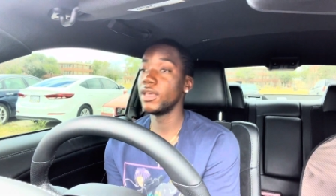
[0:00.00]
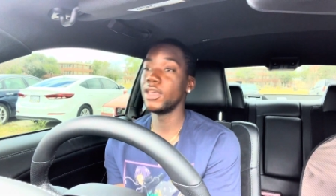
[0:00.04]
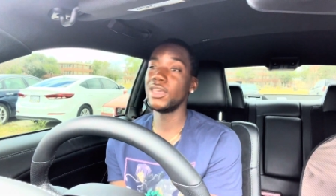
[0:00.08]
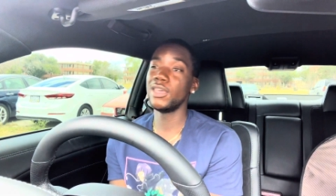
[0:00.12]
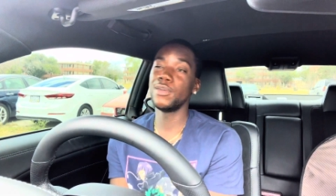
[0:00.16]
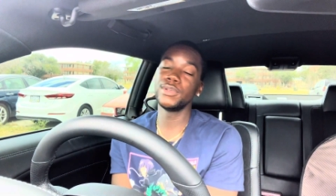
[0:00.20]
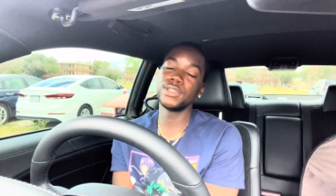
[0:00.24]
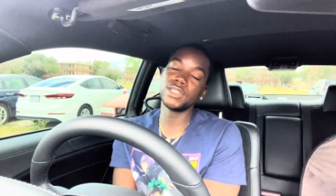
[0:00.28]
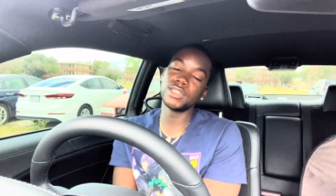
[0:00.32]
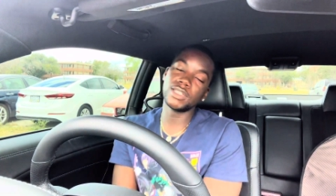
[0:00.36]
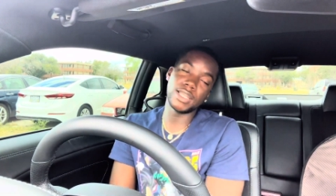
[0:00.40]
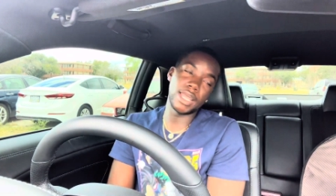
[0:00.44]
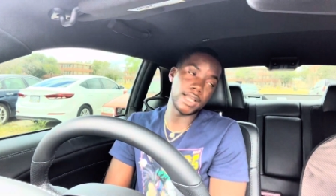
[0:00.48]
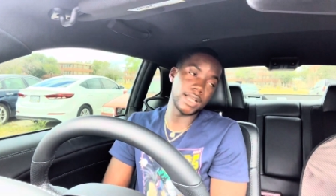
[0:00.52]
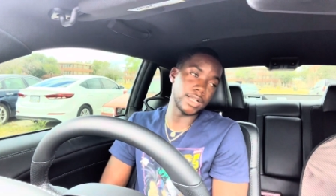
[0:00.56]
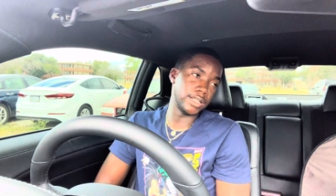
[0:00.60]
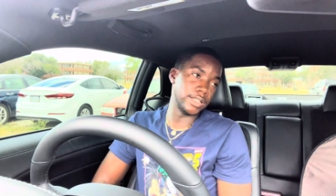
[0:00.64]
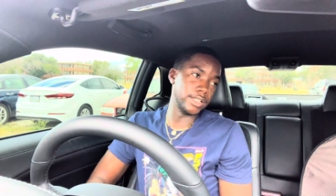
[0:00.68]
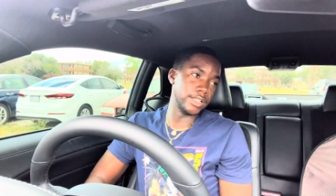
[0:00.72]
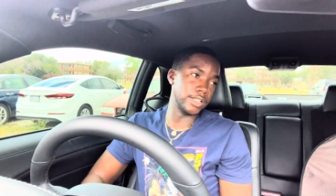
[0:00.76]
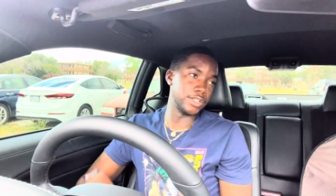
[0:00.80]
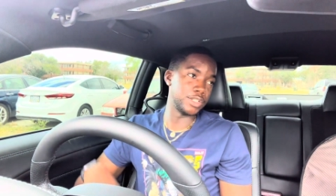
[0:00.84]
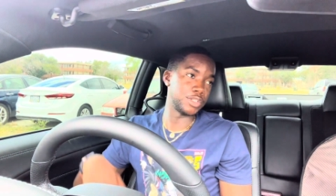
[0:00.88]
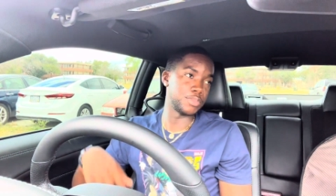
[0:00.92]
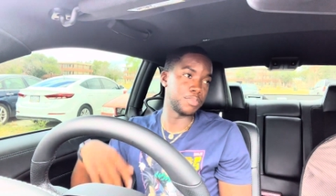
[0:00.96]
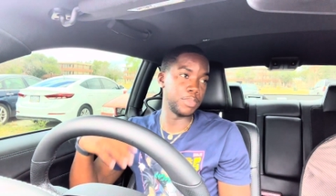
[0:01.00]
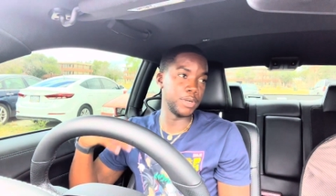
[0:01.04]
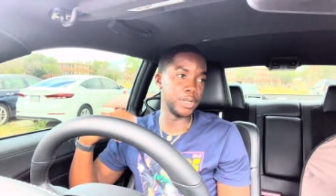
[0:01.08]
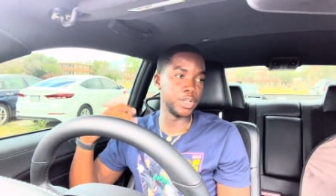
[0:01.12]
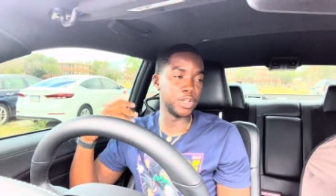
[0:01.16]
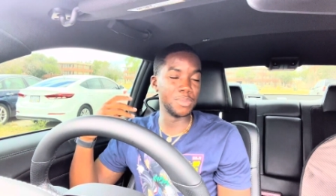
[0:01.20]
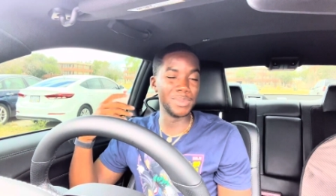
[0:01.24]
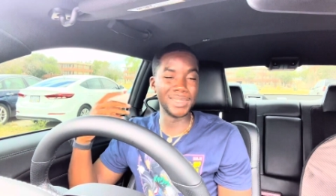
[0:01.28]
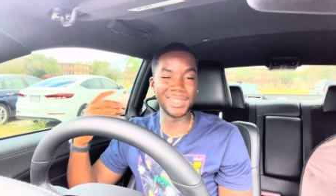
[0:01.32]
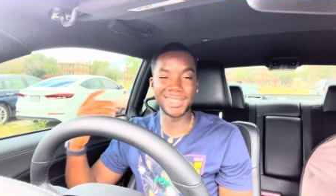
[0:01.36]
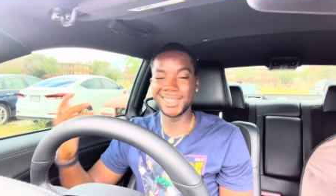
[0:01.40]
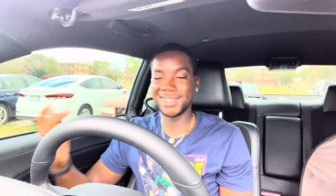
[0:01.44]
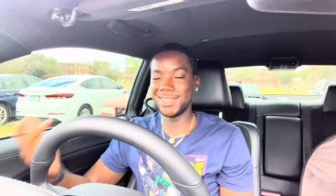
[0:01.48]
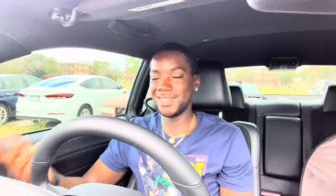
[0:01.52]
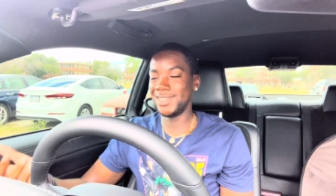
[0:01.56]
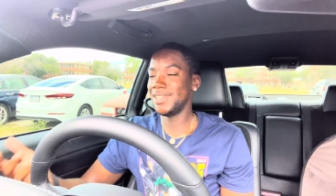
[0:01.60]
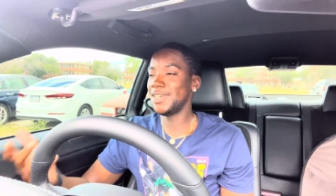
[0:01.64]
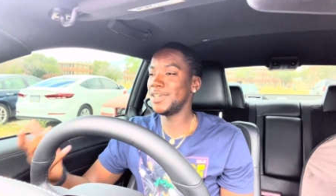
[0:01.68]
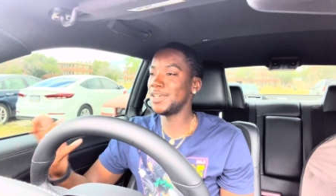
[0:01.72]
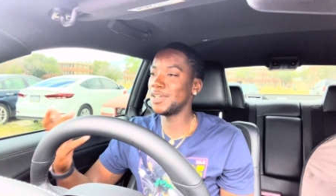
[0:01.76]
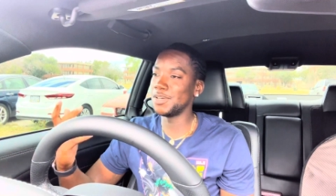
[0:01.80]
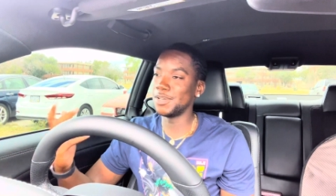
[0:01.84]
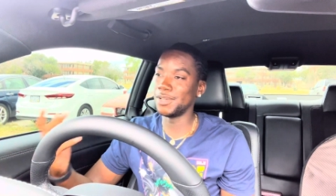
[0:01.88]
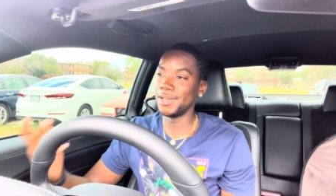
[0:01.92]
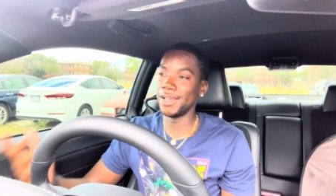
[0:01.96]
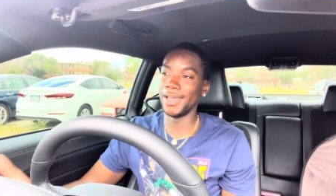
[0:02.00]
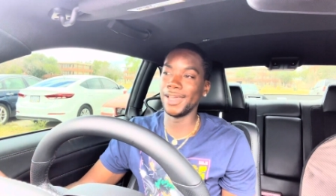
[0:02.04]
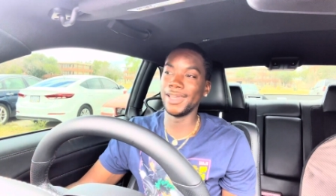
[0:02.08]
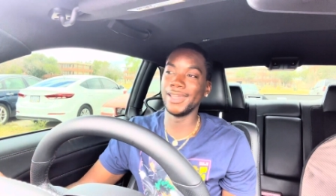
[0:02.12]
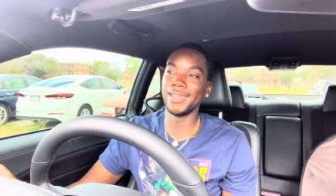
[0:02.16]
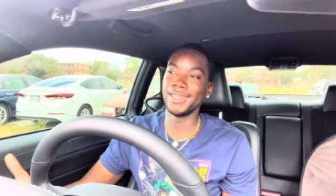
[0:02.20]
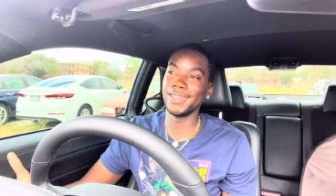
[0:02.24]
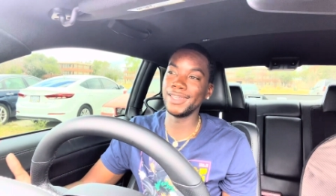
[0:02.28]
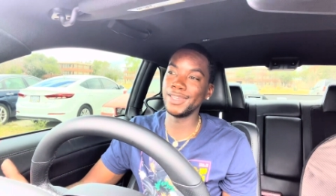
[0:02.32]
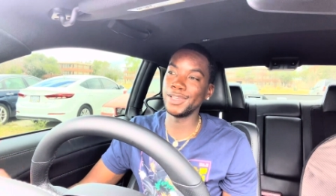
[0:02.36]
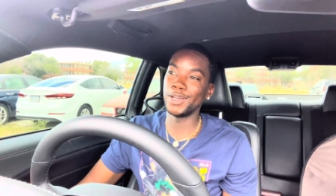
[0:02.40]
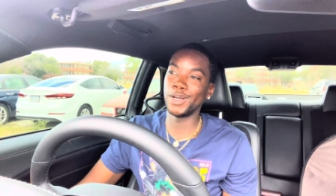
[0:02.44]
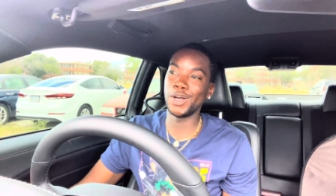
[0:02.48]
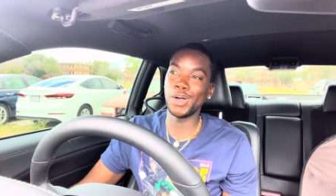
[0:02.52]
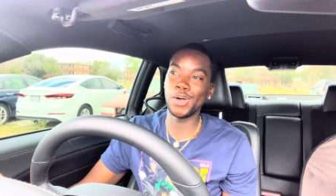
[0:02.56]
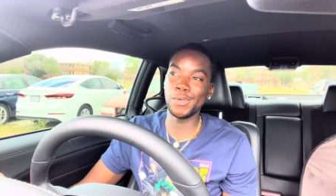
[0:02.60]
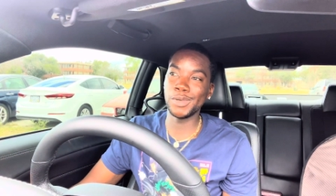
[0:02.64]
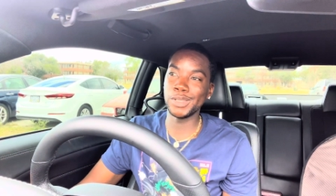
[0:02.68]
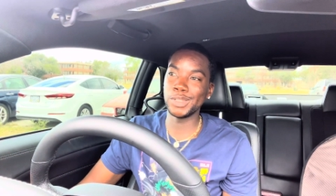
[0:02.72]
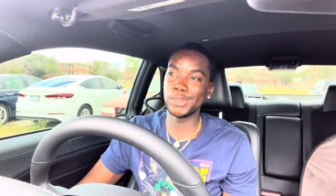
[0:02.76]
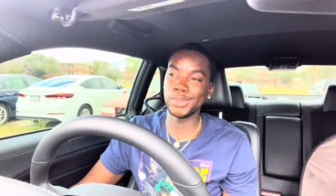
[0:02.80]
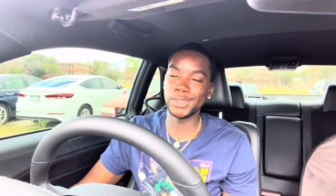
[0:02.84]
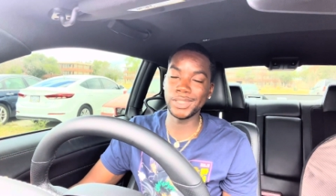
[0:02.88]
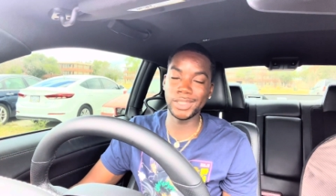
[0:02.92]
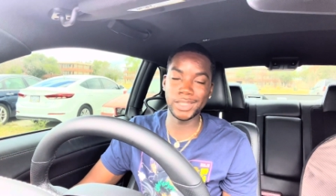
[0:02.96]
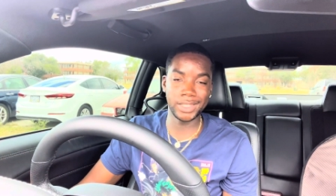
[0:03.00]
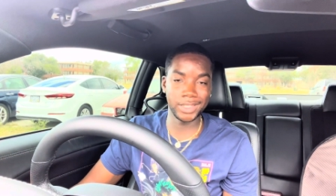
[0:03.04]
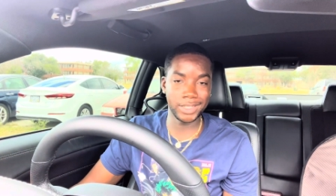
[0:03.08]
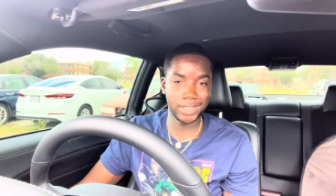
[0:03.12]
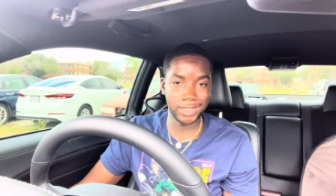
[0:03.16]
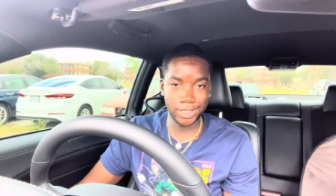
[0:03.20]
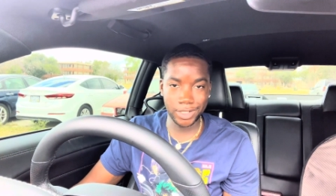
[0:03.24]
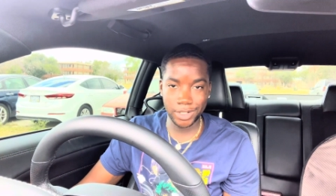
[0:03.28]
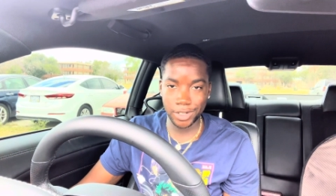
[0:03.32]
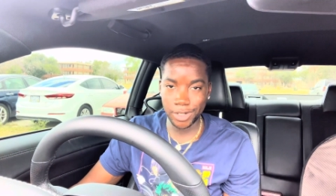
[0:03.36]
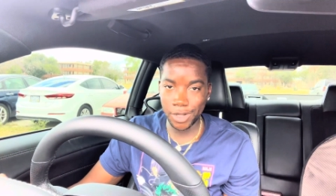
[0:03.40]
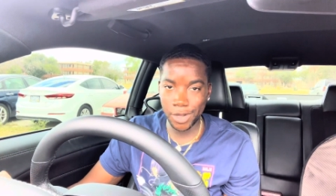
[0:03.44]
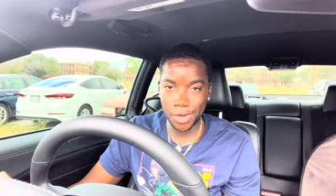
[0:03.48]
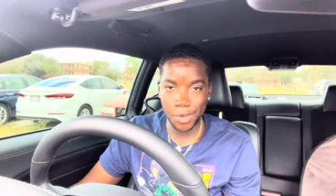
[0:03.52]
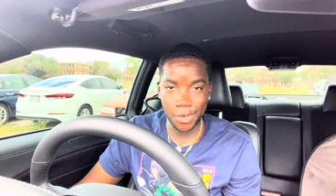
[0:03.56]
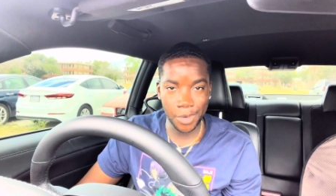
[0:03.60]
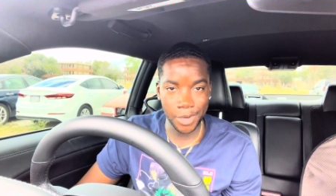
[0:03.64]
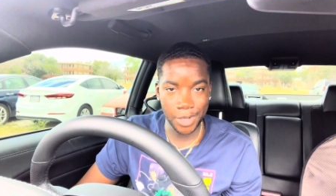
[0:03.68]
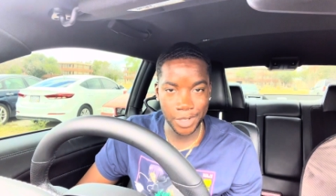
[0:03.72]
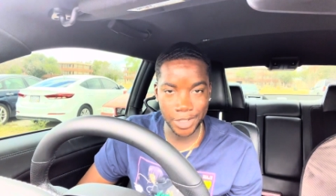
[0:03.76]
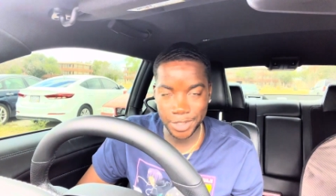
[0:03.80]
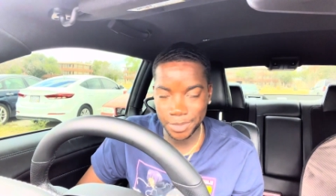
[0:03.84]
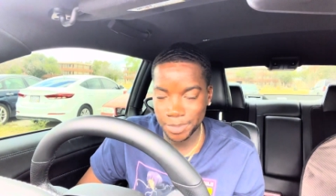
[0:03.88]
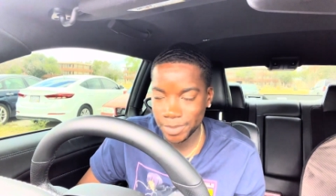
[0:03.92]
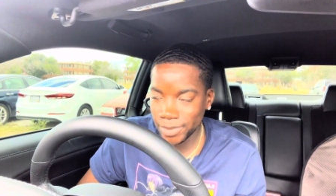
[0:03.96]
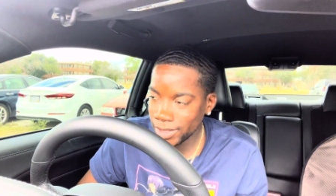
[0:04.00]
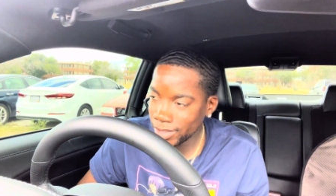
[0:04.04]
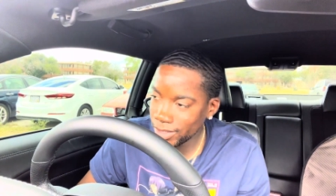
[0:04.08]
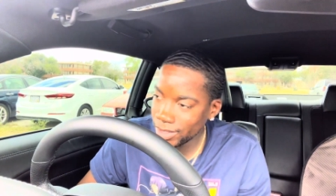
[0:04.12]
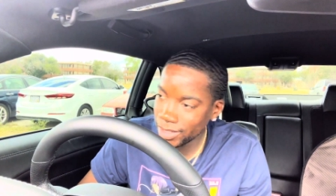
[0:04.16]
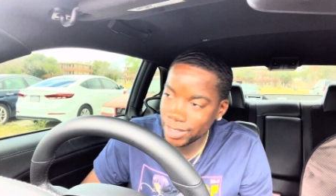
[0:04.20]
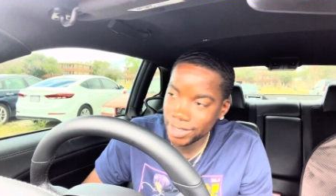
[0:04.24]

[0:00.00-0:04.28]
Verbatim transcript: It was just like a little sprinkle, but still, like it always when you get your car washed, man.